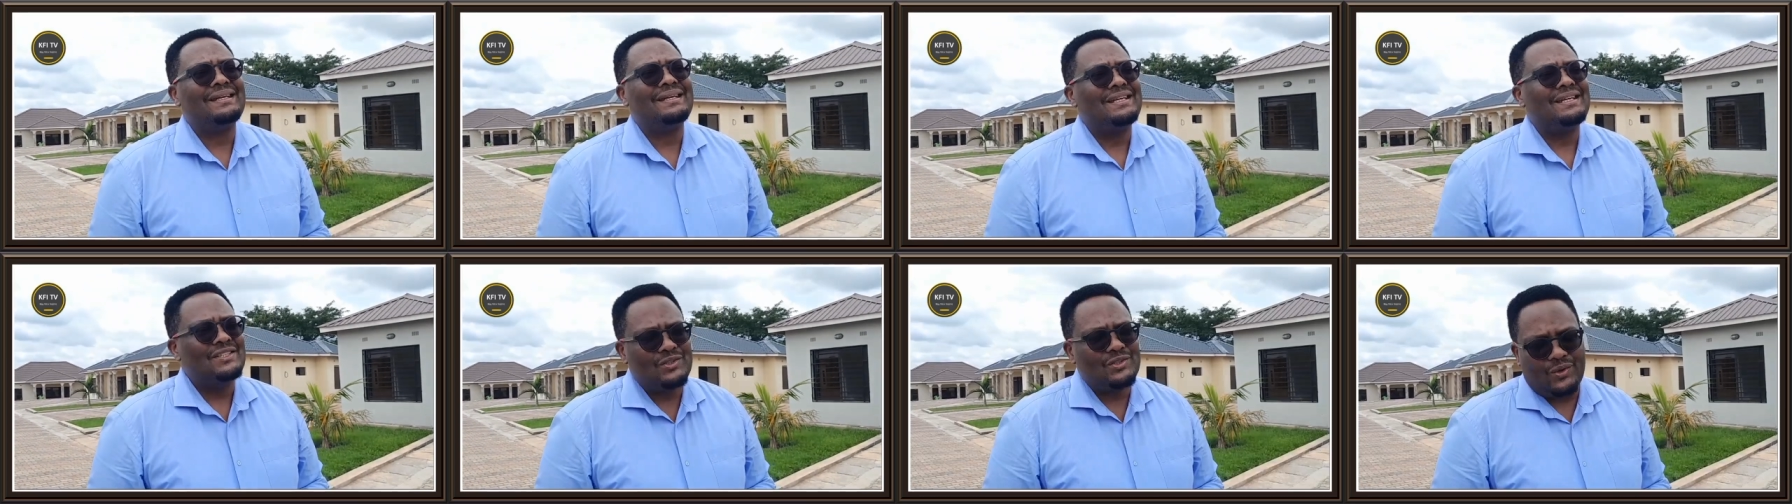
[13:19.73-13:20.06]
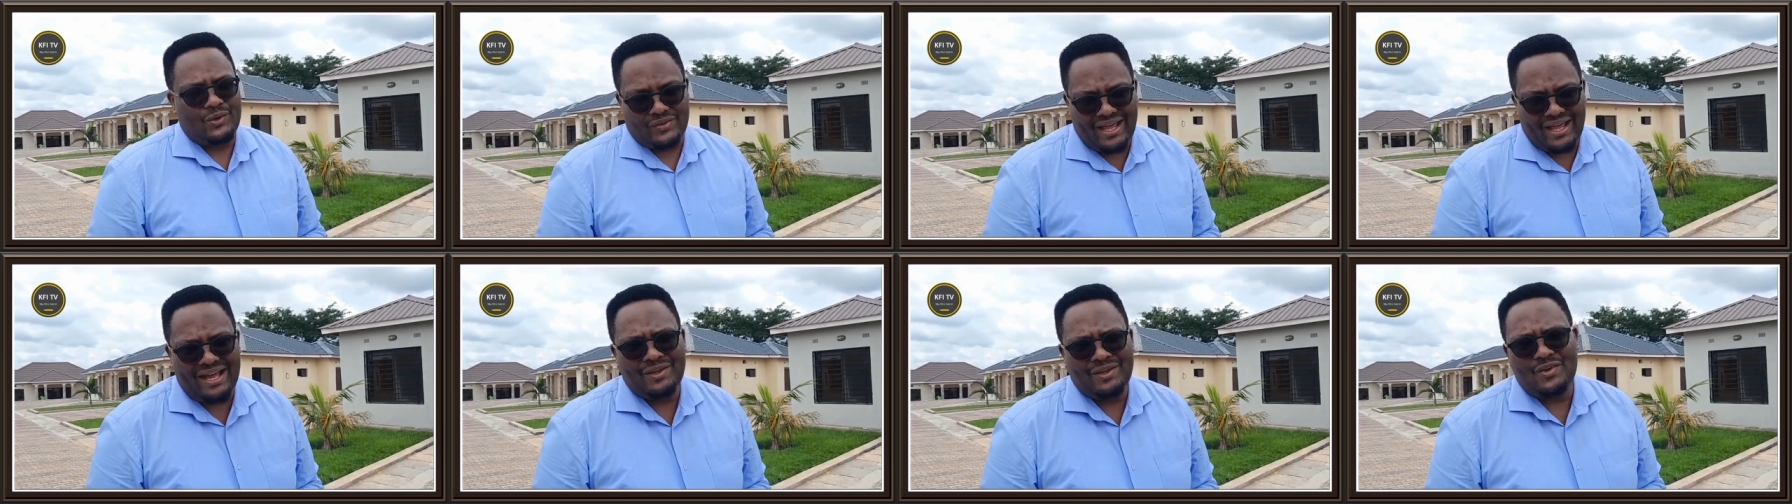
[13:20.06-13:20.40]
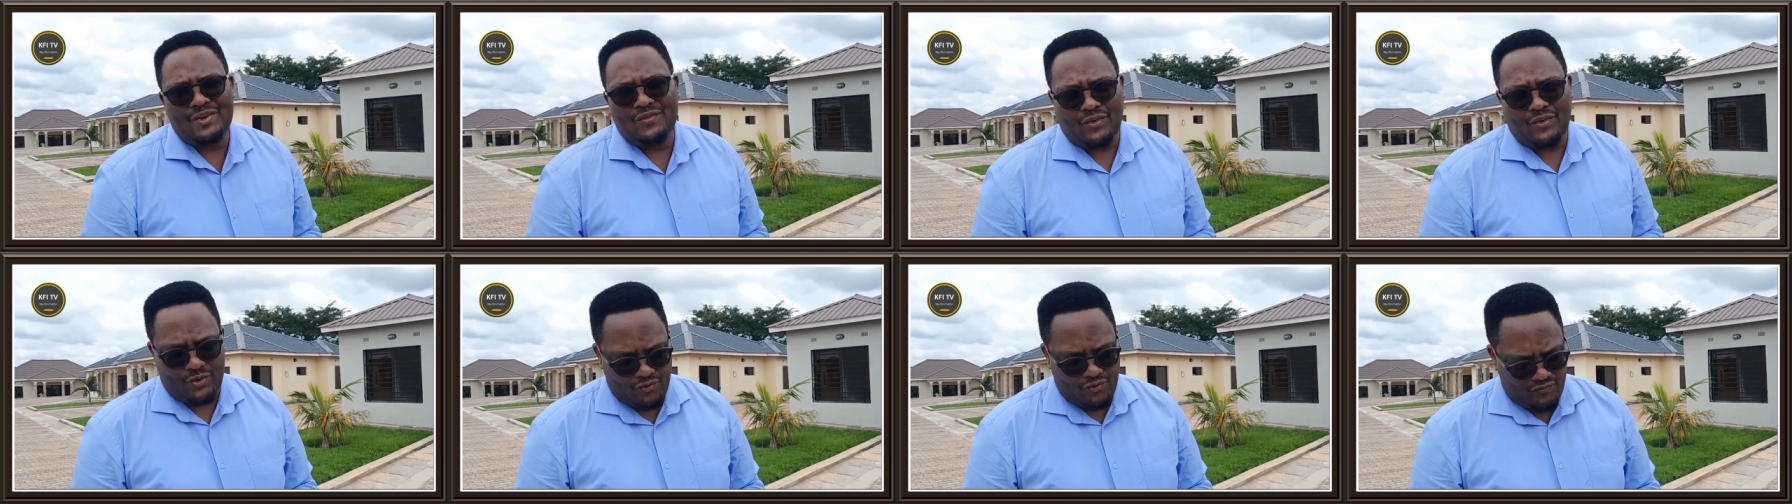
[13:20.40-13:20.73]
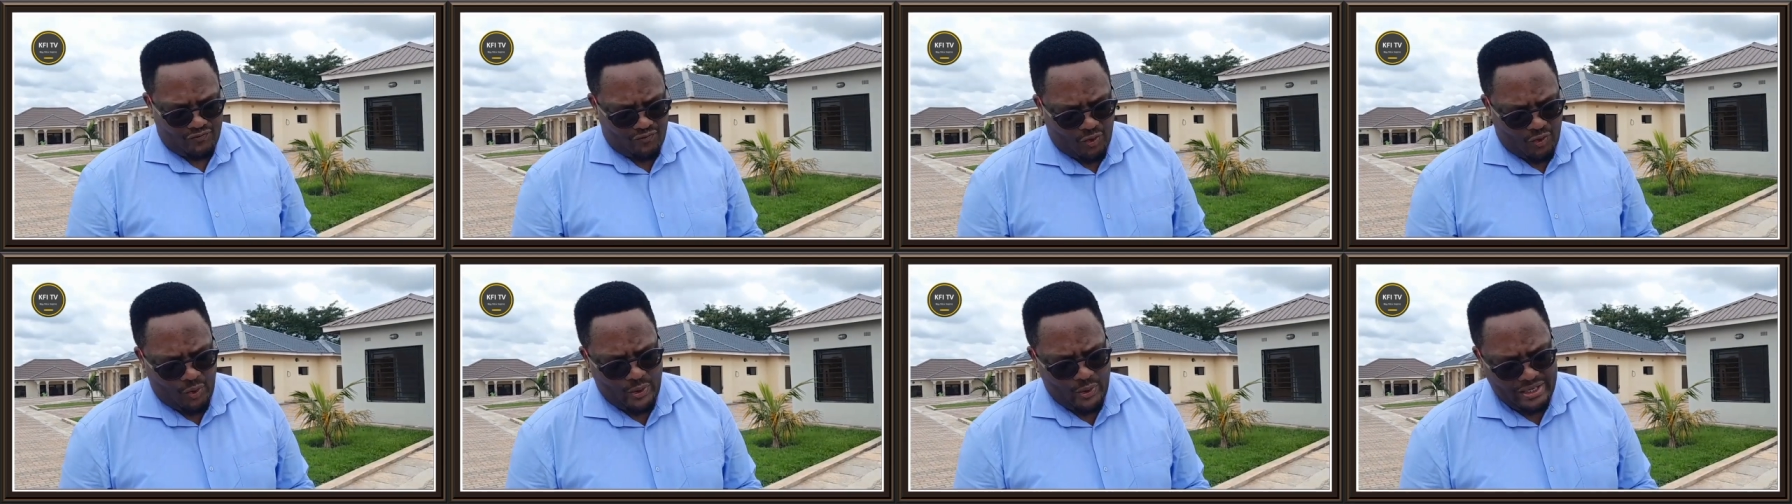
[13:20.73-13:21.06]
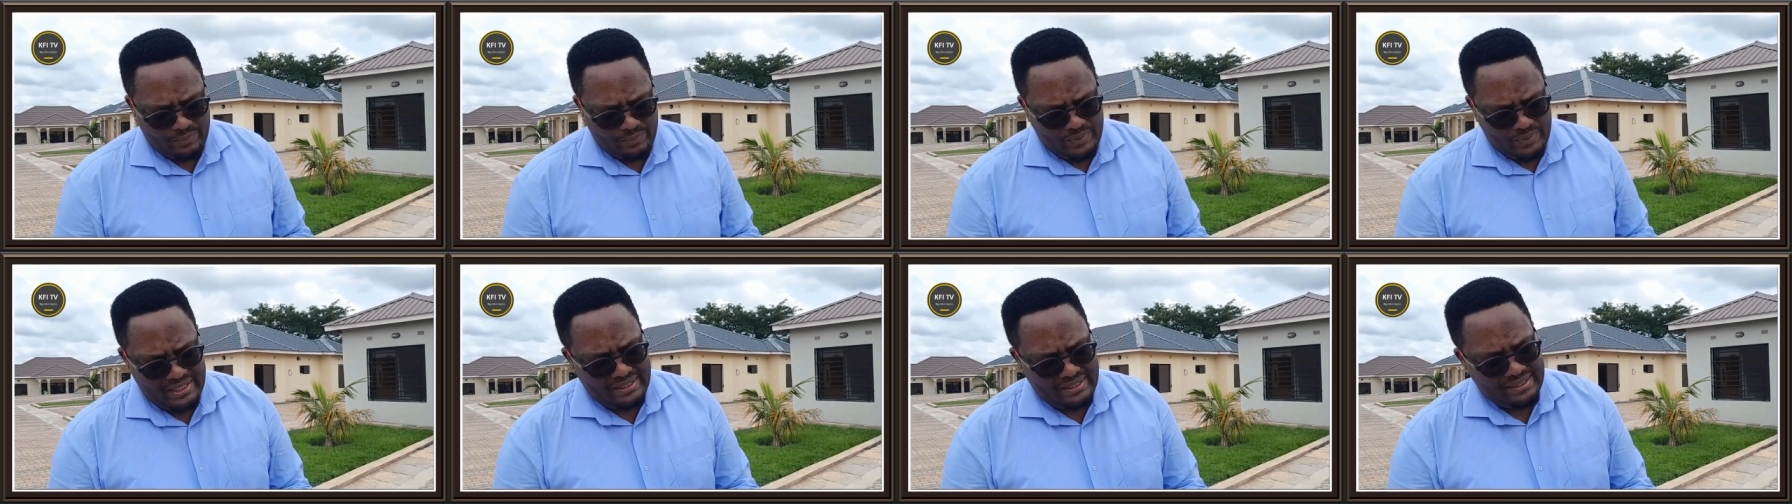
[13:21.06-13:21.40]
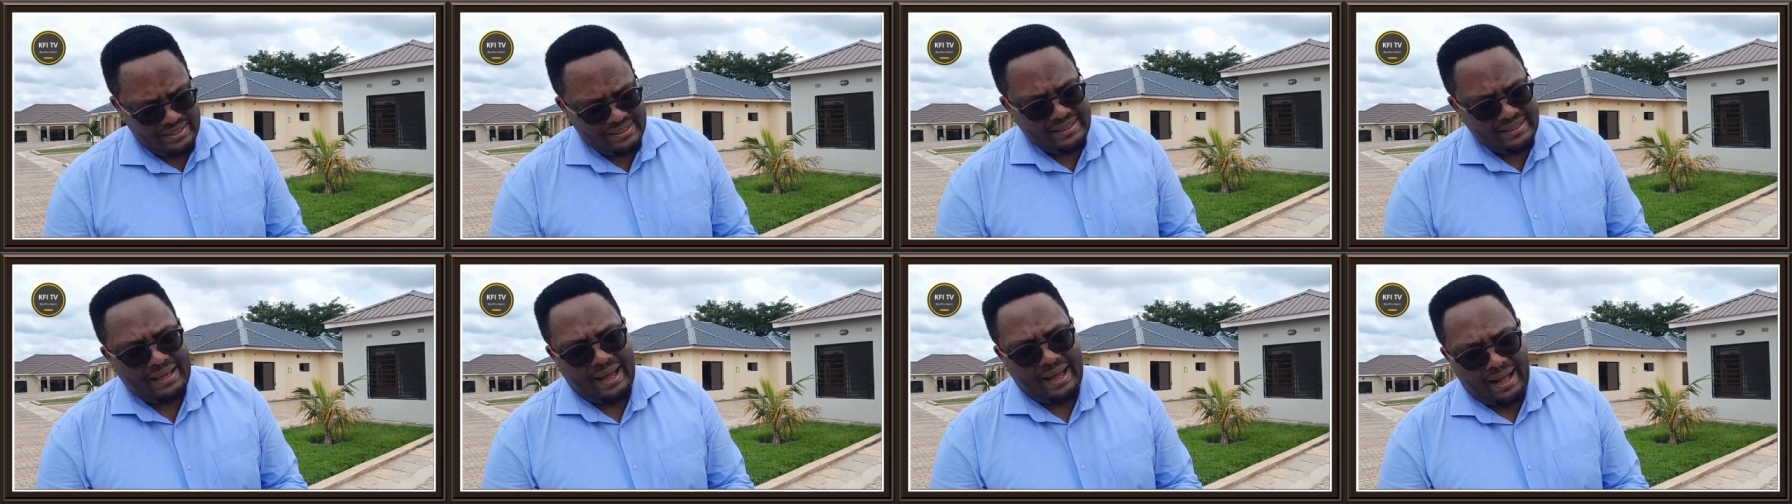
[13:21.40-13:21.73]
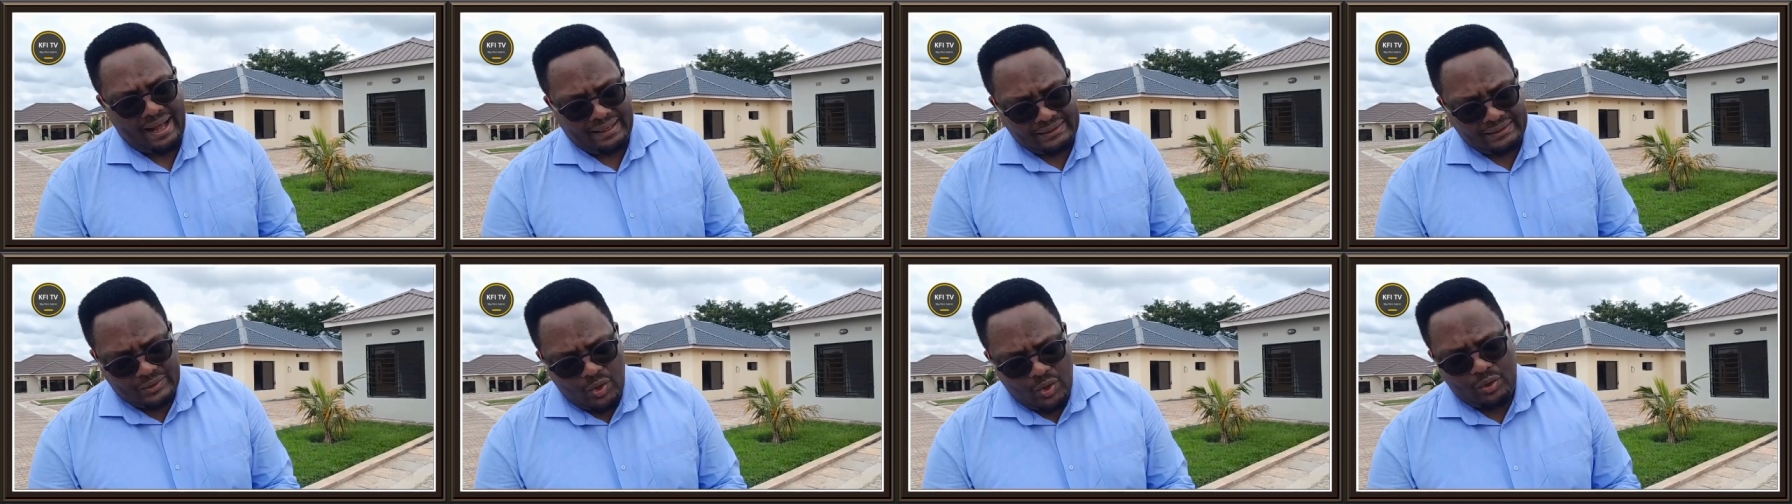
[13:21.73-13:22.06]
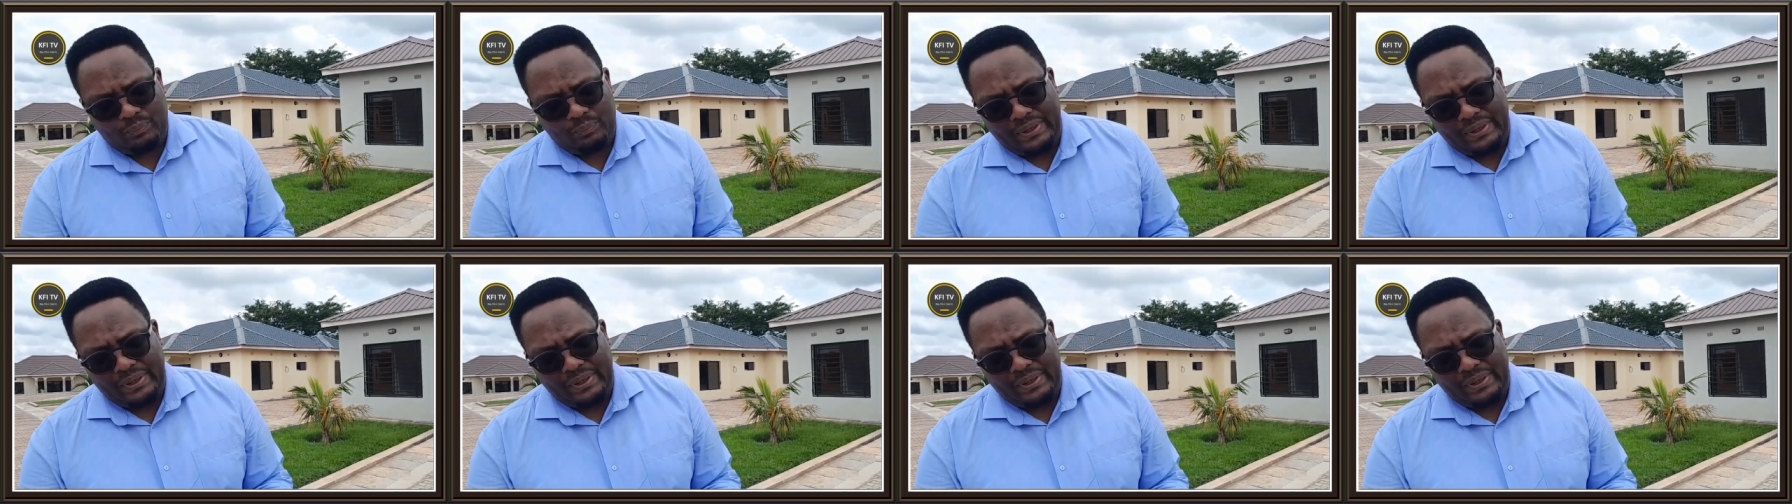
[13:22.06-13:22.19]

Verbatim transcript: So thank you for following me, and God